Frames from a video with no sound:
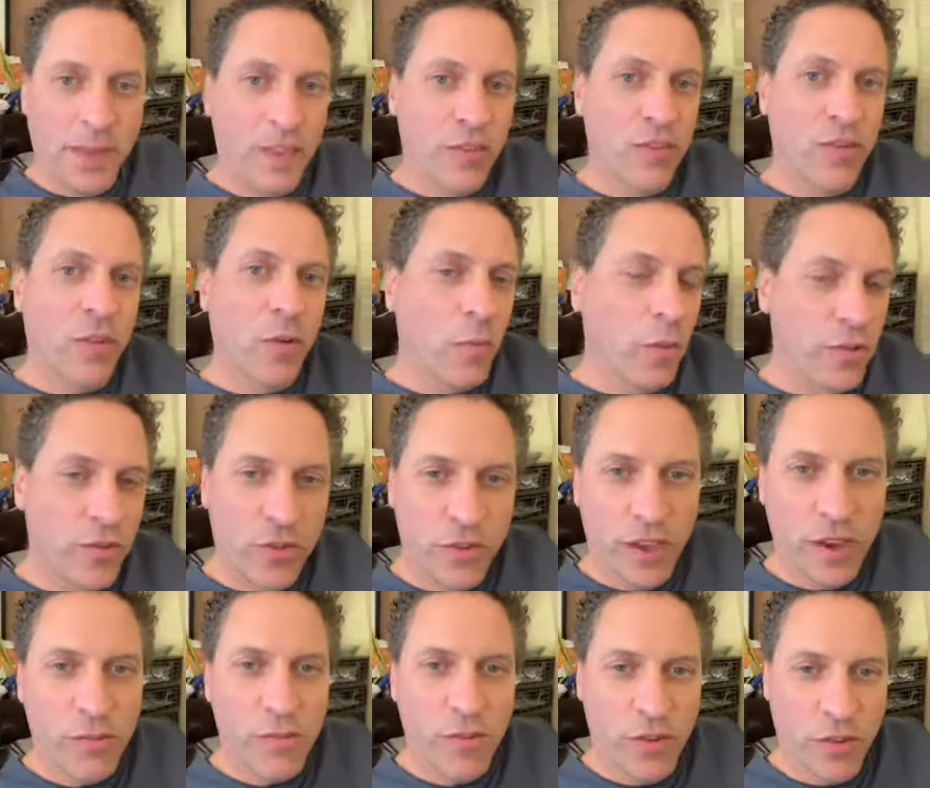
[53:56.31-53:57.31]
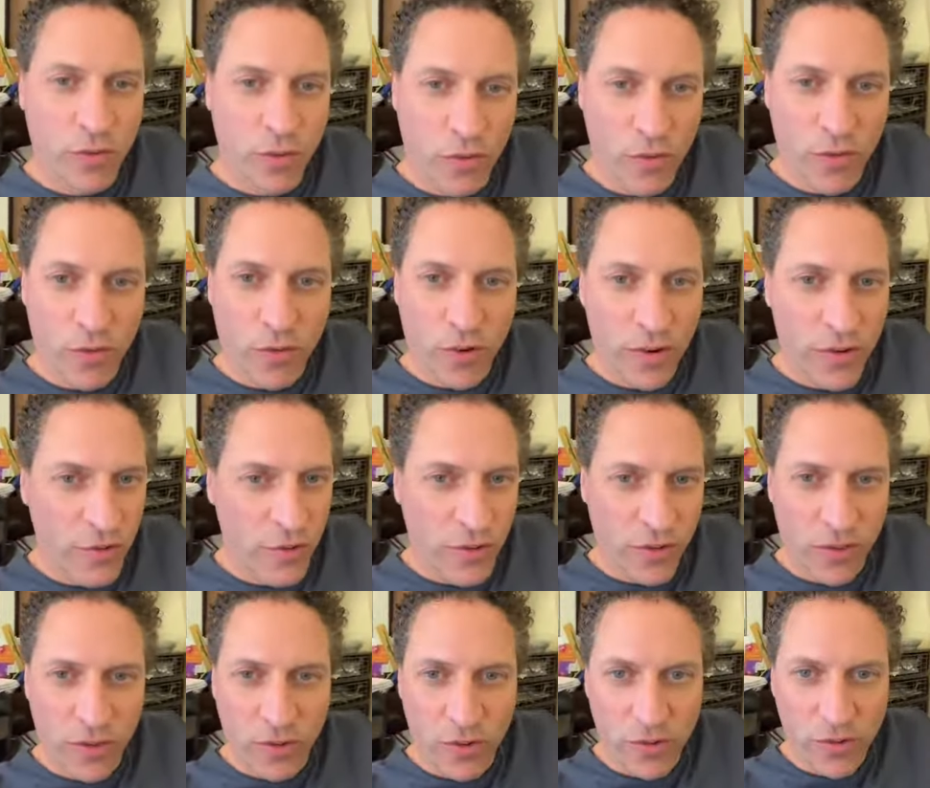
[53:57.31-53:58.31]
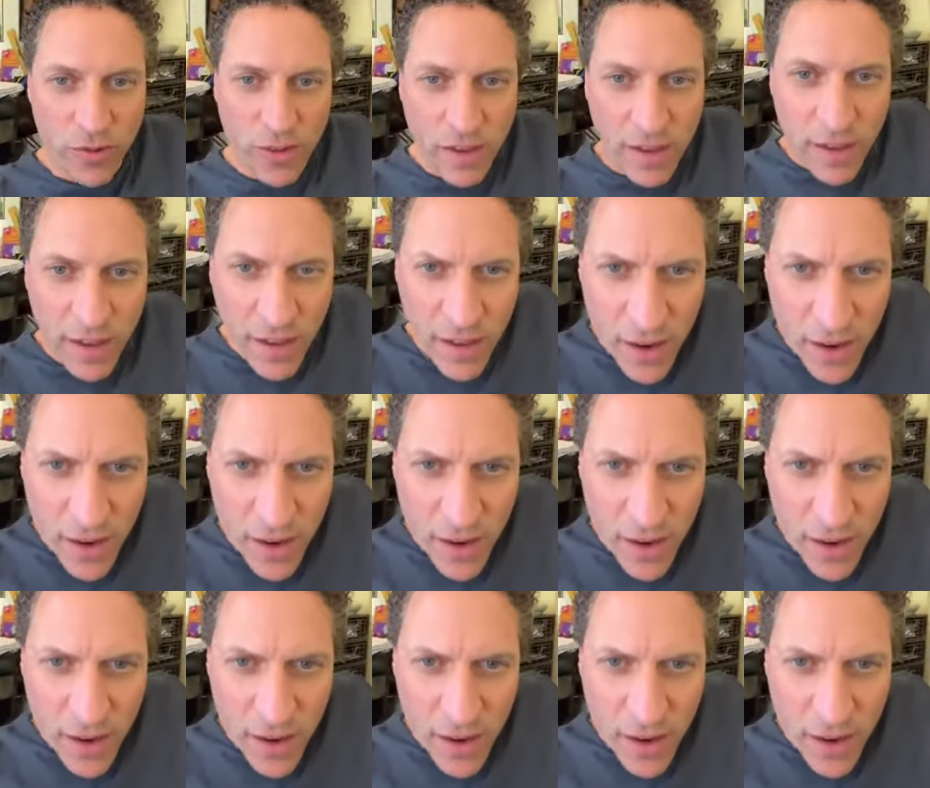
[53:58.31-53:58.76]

That's the ones you get residuals for, just those.